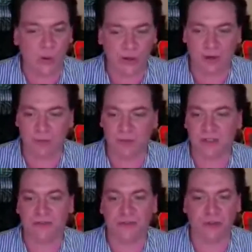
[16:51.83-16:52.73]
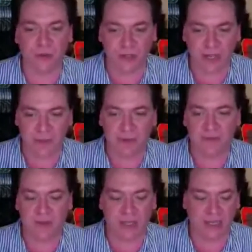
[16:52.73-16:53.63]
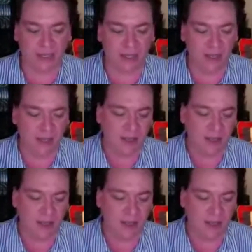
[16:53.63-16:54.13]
like almost a journal type of thing.